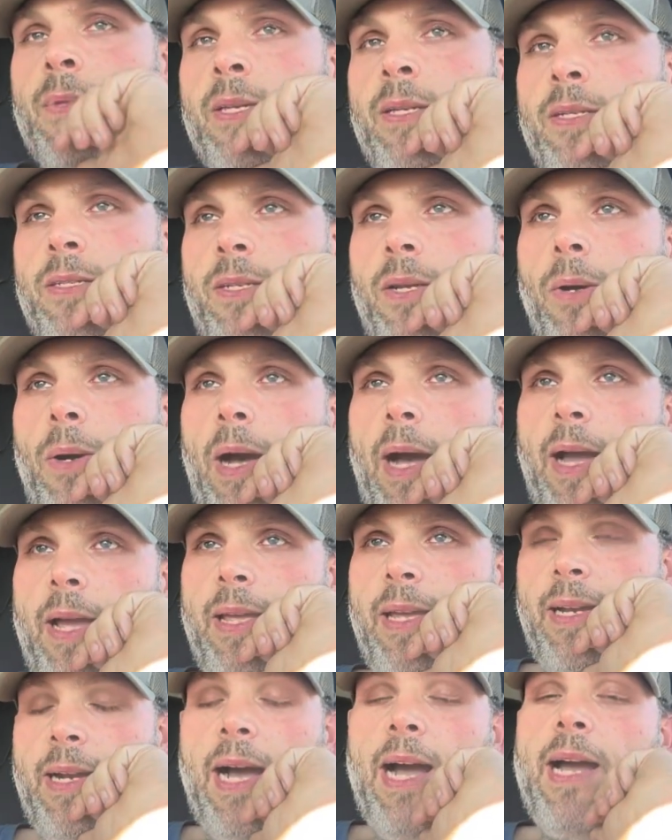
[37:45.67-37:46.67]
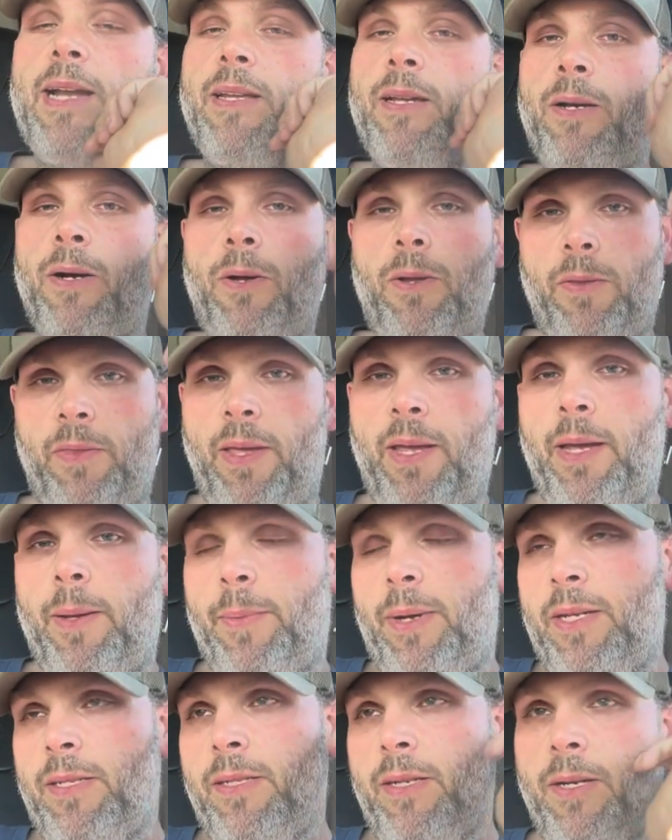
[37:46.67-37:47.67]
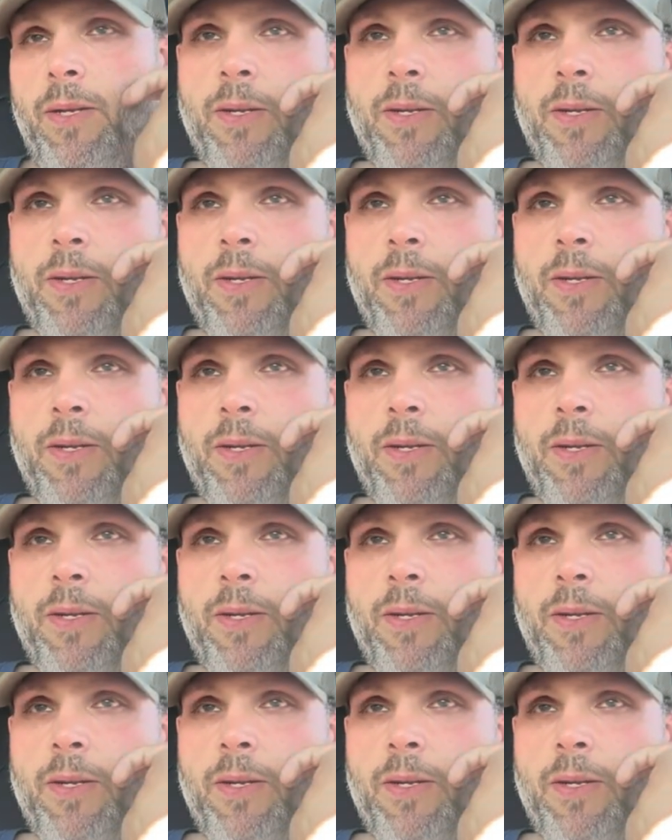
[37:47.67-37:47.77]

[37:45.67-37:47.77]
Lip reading: So I had to call them. I said,